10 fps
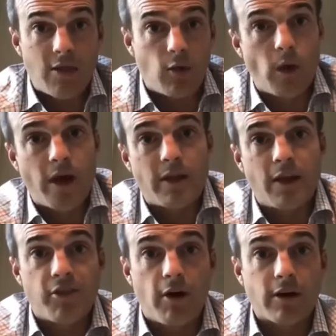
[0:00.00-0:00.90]
had, the way that
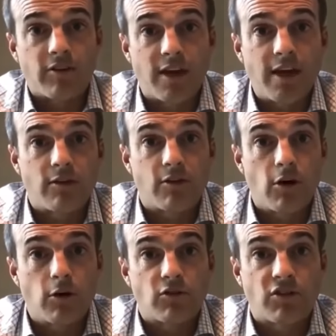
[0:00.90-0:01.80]
he thought as a head
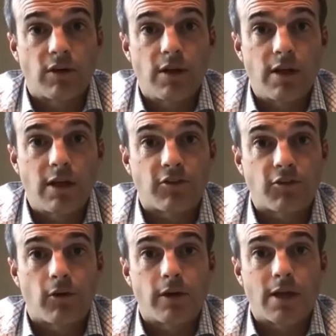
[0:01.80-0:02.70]
coach. And, and
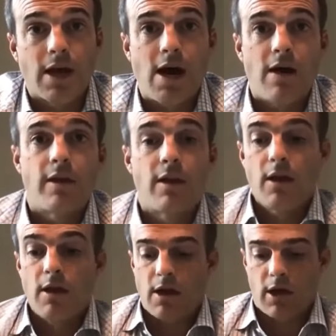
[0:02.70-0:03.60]
he's certainly a guy that
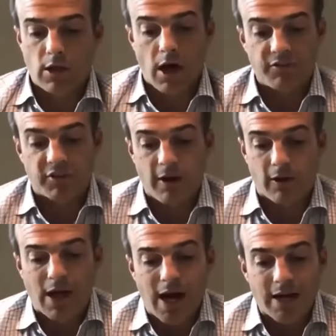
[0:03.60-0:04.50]
uh, loves
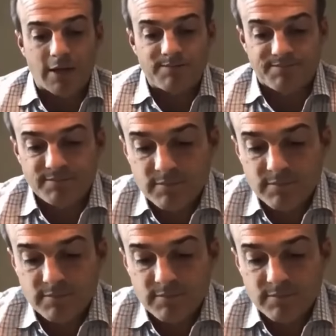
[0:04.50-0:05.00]
Carolina,